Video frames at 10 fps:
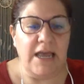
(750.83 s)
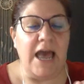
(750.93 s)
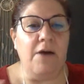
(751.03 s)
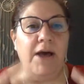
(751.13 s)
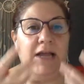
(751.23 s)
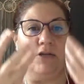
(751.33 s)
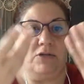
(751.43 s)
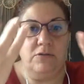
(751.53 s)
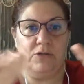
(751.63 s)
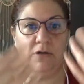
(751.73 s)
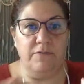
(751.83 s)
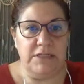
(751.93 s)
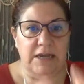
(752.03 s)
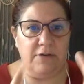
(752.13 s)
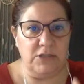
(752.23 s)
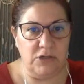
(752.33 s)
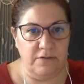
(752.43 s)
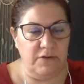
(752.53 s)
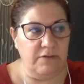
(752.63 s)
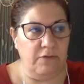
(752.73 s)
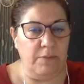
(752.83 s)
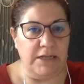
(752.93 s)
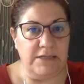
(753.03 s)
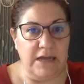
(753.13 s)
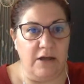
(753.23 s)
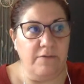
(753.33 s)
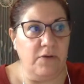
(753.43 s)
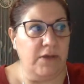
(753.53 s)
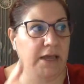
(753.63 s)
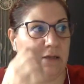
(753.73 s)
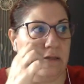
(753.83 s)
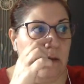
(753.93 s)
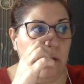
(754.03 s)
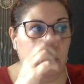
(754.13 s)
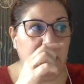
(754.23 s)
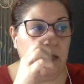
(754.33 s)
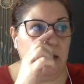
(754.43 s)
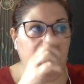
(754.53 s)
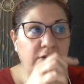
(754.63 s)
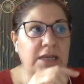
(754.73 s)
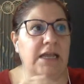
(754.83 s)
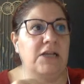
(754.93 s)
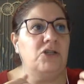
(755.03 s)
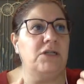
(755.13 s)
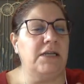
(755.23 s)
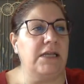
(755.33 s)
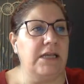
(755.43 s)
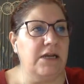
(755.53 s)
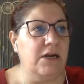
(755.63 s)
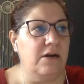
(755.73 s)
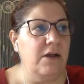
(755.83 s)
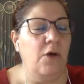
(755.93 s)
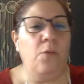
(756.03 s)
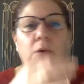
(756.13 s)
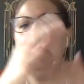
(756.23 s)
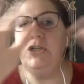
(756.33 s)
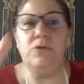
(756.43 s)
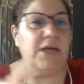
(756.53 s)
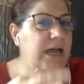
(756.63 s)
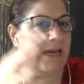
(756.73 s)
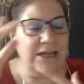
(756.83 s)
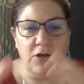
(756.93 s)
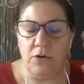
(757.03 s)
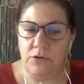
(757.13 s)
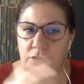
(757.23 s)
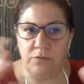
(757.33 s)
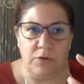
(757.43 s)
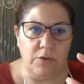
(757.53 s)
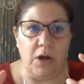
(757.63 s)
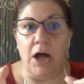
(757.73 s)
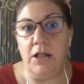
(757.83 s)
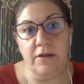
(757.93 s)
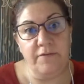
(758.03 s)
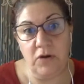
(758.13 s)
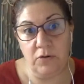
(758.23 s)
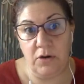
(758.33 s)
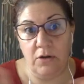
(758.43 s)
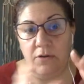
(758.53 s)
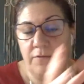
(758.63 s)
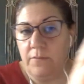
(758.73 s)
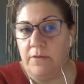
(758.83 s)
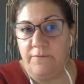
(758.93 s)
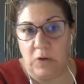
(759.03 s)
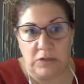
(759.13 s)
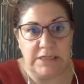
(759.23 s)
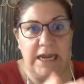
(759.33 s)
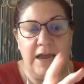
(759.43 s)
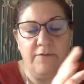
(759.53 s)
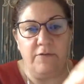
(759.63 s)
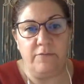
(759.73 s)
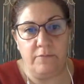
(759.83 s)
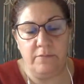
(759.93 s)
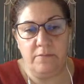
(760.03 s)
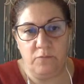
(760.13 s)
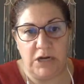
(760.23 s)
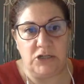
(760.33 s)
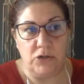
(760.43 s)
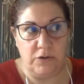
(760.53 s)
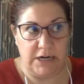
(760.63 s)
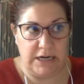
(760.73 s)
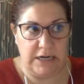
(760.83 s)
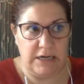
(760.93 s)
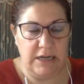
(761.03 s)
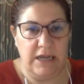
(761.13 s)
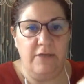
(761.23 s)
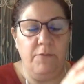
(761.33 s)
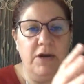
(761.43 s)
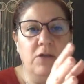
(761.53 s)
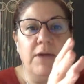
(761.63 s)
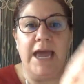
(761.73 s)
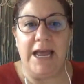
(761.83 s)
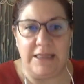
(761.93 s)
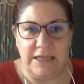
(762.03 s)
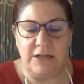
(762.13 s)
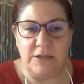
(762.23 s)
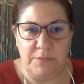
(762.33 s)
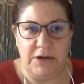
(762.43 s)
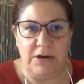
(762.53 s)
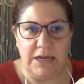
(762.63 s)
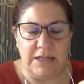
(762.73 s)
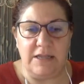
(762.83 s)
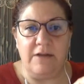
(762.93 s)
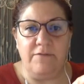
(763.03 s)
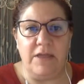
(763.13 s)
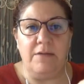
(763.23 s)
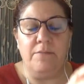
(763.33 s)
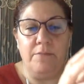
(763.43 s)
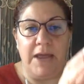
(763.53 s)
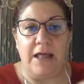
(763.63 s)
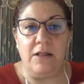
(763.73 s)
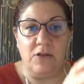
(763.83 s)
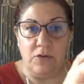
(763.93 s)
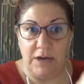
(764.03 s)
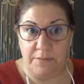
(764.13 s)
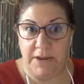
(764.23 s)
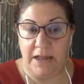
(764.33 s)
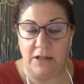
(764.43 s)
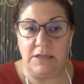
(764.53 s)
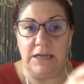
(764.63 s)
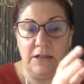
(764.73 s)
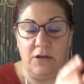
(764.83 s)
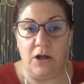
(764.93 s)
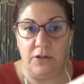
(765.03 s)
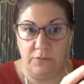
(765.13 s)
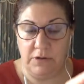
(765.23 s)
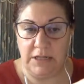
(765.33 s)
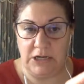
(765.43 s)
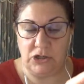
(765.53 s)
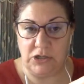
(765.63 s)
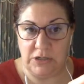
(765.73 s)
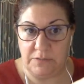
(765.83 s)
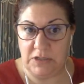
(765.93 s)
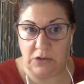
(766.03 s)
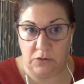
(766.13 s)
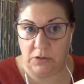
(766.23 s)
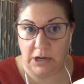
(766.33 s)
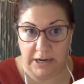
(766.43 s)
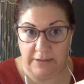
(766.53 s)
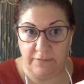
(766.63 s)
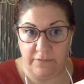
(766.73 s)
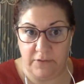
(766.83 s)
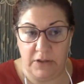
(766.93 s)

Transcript: how I do service, how I service for myself, okay? So the invitation here, once you kind of go through all of your notes from the first half of retrograde, where you had the experience of the balance or imbalance in all the relationships in your life,